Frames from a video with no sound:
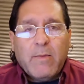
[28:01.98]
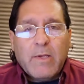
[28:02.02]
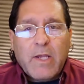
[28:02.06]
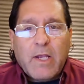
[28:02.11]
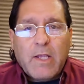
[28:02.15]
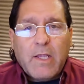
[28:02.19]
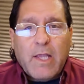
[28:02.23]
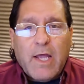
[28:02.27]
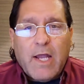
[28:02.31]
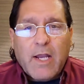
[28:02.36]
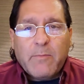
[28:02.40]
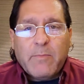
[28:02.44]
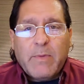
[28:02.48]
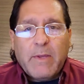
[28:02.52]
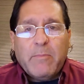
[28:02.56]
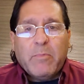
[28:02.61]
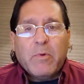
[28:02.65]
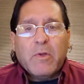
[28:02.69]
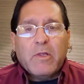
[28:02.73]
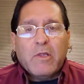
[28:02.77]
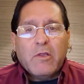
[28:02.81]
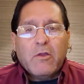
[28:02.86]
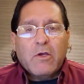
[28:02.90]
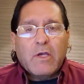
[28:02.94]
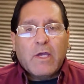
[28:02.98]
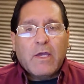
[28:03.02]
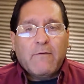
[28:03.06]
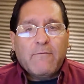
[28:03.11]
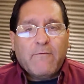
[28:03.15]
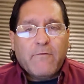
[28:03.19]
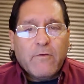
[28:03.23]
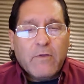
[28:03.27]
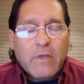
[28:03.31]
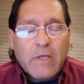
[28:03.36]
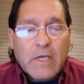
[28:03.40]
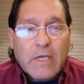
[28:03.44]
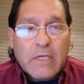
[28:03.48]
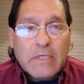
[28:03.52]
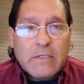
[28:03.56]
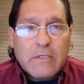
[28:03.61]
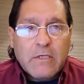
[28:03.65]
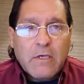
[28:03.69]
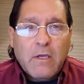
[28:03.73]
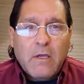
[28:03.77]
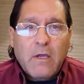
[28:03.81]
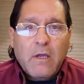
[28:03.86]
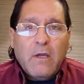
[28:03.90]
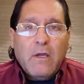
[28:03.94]
not a lot of people looking for this.
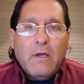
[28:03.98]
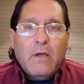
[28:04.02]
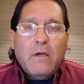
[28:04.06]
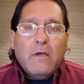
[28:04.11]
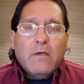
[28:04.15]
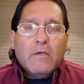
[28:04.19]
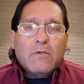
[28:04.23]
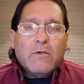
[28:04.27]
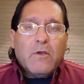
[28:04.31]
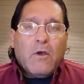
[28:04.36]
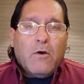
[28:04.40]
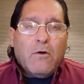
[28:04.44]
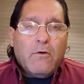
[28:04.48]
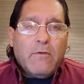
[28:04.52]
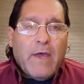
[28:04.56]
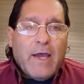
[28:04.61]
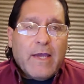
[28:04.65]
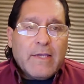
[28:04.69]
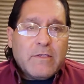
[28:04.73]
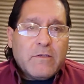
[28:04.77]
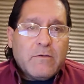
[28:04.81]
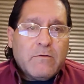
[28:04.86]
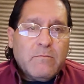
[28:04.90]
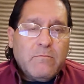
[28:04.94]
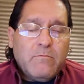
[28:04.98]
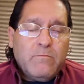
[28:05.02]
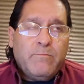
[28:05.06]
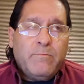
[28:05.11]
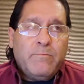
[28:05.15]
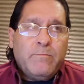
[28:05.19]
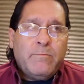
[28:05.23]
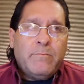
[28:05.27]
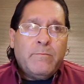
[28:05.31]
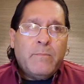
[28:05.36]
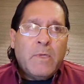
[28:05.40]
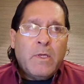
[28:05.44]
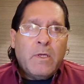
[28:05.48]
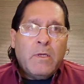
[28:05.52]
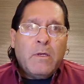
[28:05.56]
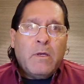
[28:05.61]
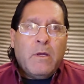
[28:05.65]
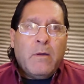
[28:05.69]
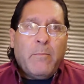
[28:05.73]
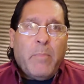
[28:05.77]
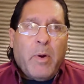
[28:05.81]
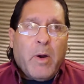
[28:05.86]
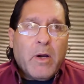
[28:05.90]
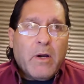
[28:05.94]
So that's
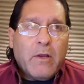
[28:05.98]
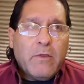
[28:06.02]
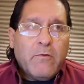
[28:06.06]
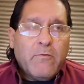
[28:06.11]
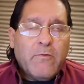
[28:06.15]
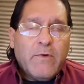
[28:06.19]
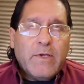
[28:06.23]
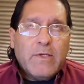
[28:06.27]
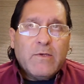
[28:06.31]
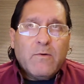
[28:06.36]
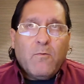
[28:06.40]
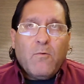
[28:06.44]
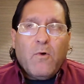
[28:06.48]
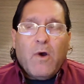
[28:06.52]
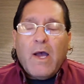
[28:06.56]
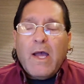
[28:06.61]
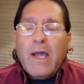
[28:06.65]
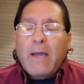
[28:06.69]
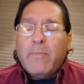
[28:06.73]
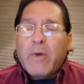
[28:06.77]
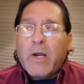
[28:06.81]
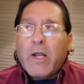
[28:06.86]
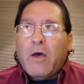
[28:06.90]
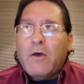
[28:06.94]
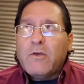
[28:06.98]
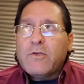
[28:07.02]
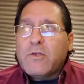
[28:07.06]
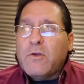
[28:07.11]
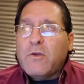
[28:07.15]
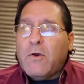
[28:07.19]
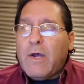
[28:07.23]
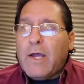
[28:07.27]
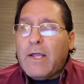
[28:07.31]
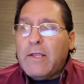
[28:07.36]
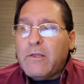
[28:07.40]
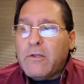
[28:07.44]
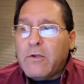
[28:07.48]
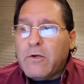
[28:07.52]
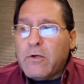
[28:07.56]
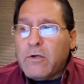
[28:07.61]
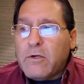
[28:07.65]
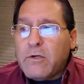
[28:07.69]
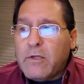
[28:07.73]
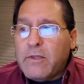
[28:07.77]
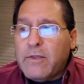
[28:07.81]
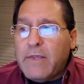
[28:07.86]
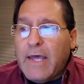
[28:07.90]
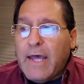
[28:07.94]
part of the reason why. But also I
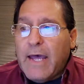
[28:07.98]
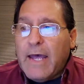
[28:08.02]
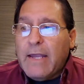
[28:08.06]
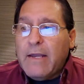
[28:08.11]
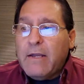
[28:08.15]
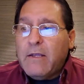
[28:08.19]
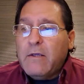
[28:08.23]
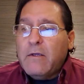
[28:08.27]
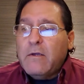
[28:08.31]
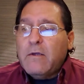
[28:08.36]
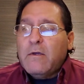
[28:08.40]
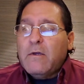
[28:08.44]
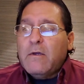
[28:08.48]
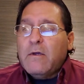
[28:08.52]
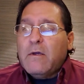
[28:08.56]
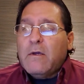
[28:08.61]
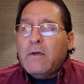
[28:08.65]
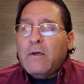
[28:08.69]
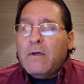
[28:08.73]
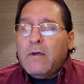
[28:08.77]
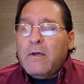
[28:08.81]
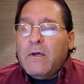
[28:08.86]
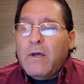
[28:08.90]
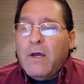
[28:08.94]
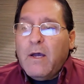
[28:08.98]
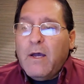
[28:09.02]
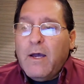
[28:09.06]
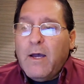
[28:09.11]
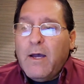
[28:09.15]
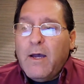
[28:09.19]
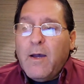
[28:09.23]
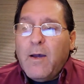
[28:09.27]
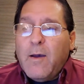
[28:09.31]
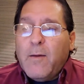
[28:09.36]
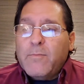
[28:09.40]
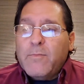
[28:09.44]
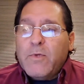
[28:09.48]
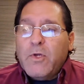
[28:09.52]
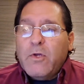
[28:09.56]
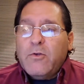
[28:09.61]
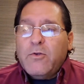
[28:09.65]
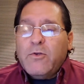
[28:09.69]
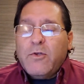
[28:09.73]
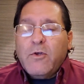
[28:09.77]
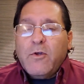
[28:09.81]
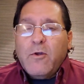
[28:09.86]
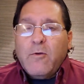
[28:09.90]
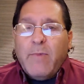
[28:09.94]
learned that
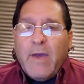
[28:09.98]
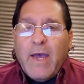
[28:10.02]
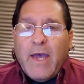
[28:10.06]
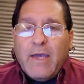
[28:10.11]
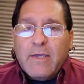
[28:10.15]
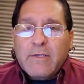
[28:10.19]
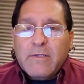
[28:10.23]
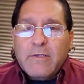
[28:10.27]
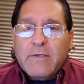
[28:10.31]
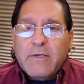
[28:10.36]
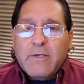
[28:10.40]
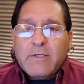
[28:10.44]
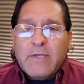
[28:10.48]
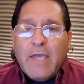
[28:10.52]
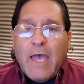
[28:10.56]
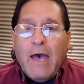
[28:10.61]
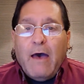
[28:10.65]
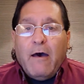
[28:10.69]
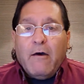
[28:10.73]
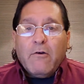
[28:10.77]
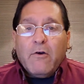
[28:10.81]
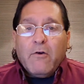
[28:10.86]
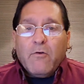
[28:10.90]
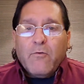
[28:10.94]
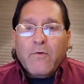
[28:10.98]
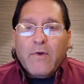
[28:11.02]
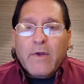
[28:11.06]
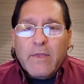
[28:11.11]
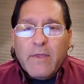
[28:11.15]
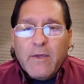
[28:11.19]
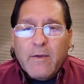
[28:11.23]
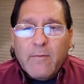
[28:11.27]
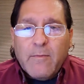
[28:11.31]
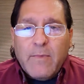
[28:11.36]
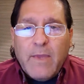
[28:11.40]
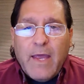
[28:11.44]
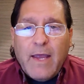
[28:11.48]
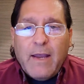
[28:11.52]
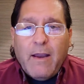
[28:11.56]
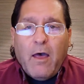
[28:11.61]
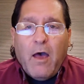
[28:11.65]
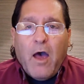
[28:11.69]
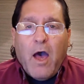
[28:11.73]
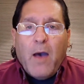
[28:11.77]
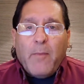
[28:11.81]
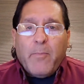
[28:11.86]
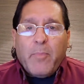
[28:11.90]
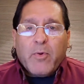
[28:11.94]
YouTube has this algorithm that
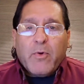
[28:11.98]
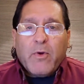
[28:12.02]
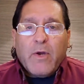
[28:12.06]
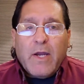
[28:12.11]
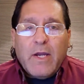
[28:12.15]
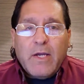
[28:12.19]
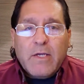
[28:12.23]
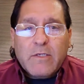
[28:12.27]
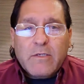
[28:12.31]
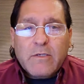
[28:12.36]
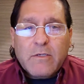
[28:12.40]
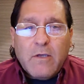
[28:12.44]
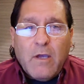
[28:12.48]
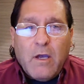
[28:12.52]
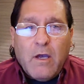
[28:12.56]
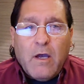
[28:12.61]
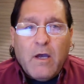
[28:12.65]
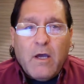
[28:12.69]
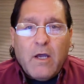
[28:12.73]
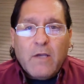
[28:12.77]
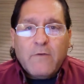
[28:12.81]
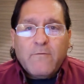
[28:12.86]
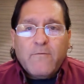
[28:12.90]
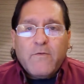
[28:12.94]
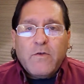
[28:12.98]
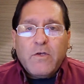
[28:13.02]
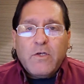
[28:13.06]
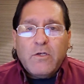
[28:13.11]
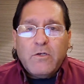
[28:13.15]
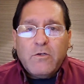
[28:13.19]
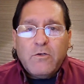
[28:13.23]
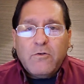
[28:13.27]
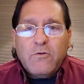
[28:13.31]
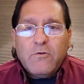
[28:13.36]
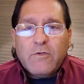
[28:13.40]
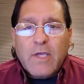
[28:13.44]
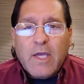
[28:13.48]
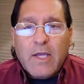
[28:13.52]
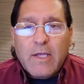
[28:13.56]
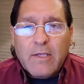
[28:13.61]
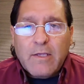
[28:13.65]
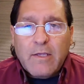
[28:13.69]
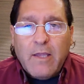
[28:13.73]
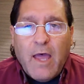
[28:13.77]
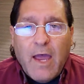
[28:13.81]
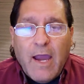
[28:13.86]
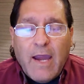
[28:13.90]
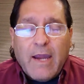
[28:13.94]
operates on views
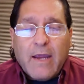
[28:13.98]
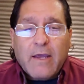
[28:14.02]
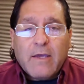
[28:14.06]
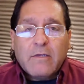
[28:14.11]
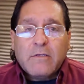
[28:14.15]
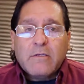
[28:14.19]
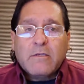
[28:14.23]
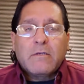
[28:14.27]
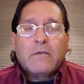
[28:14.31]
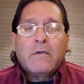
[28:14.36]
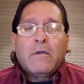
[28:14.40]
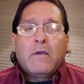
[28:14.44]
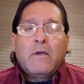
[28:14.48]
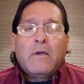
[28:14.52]
and likes.